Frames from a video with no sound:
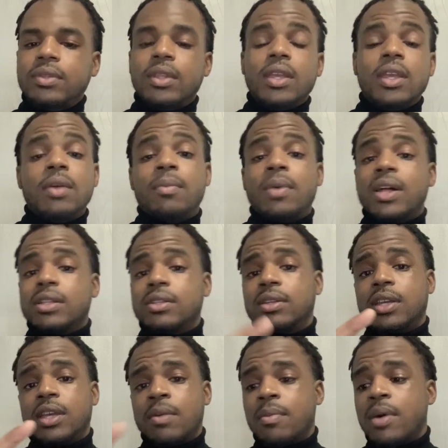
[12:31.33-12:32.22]

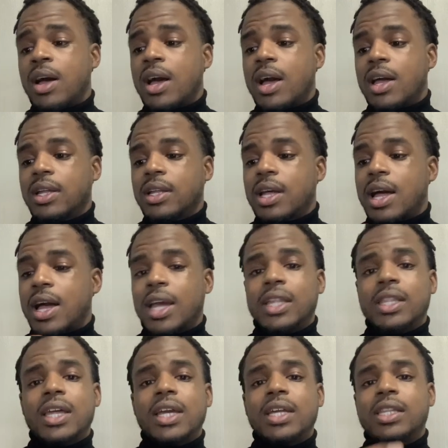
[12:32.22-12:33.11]
my
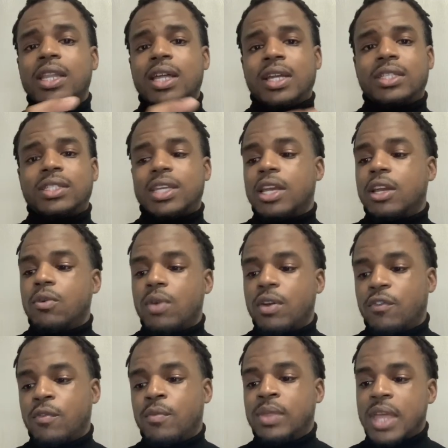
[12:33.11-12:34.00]
highlight, like takeaway
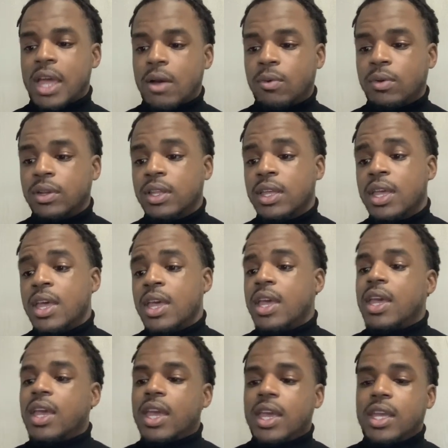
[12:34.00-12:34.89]
from that one,
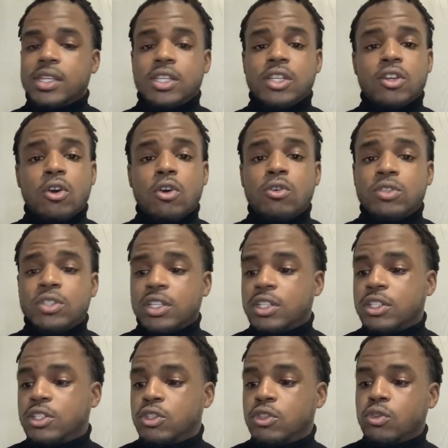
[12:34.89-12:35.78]
is he goes
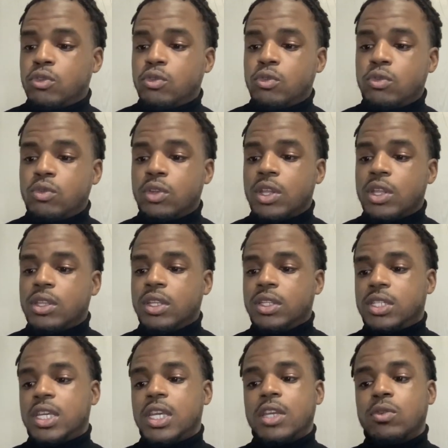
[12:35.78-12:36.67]
into the
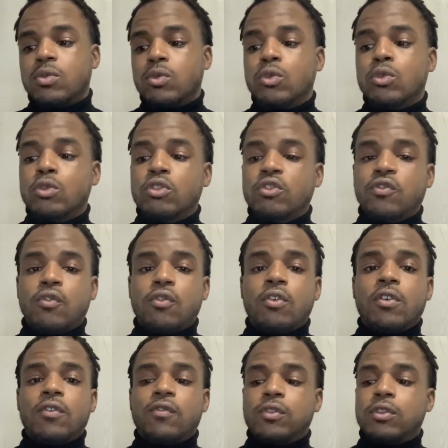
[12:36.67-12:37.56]
10 rules
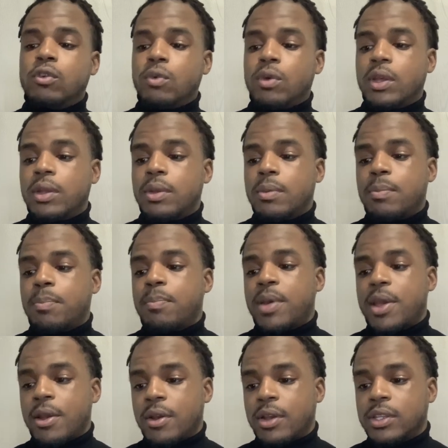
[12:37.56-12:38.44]
for affluent
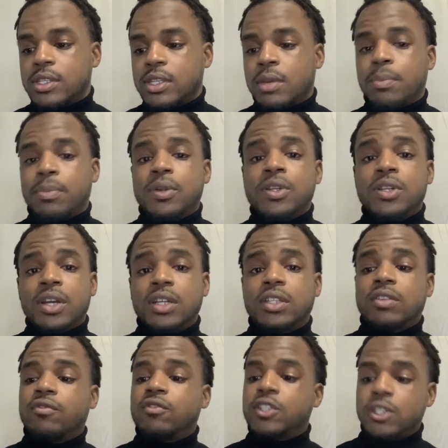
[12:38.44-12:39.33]
parents and
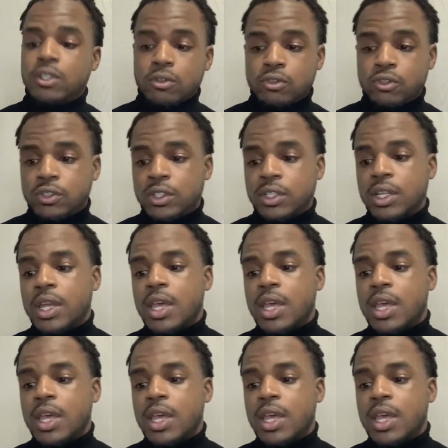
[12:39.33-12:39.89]
productive children.